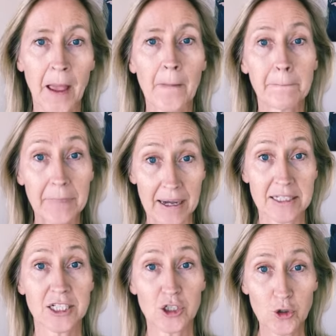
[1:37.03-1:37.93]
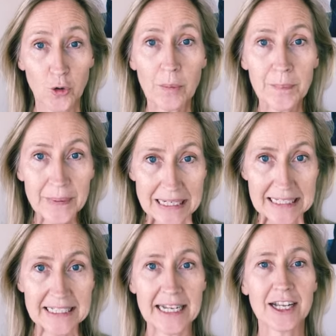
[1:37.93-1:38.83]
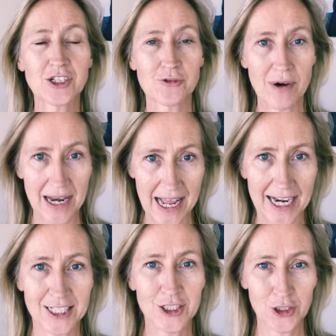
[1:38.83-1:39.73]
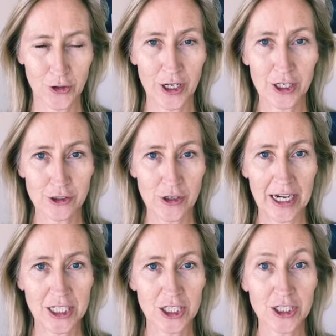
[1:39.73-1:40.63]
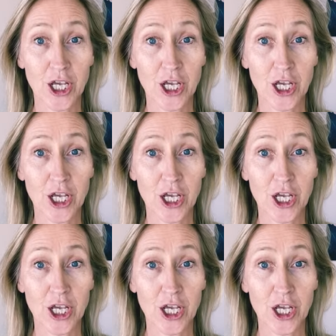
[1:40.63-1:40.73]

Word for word: But your ability to relax during contractions